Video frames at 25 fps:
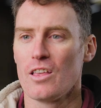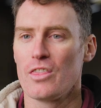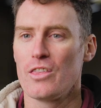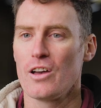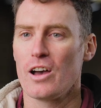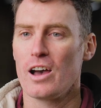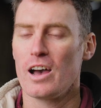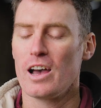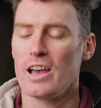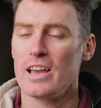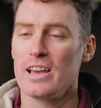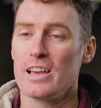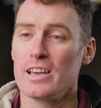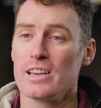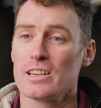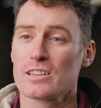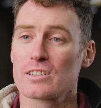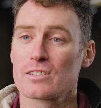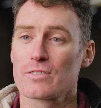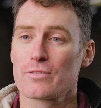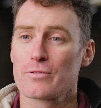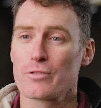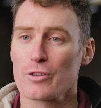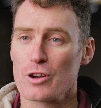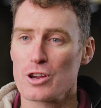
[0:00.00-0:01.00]
There
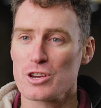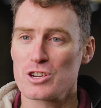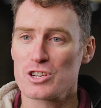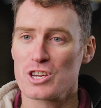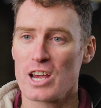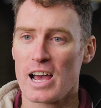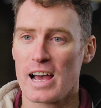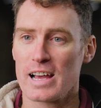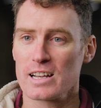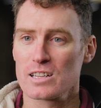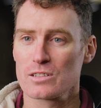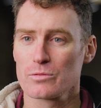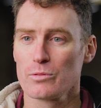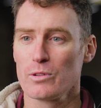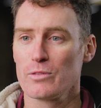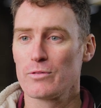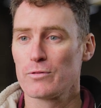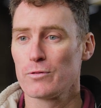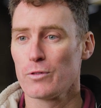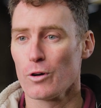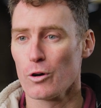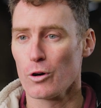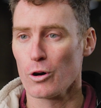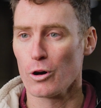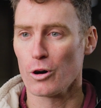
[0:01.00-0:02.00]
is 3 sheds with
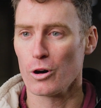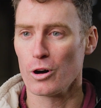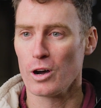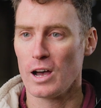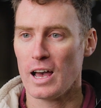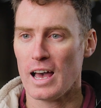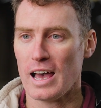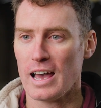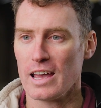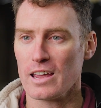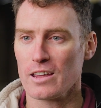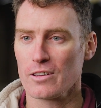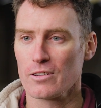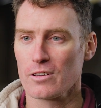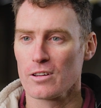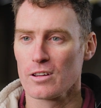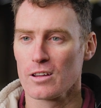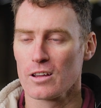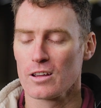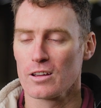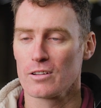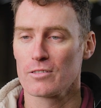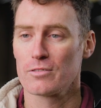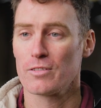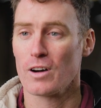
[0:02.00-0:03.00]
4
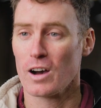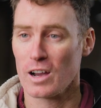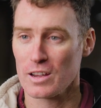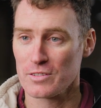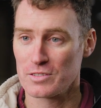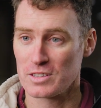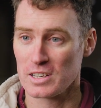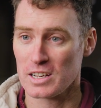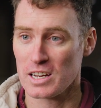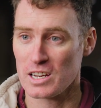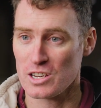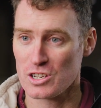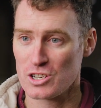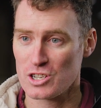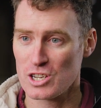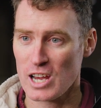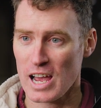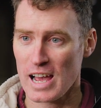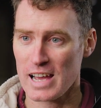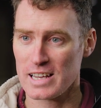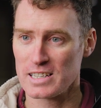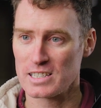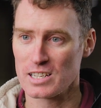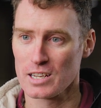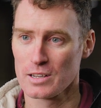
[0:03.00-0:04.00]
A5s in each
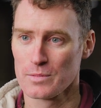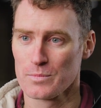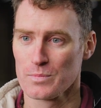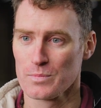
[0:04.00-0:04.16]
shed.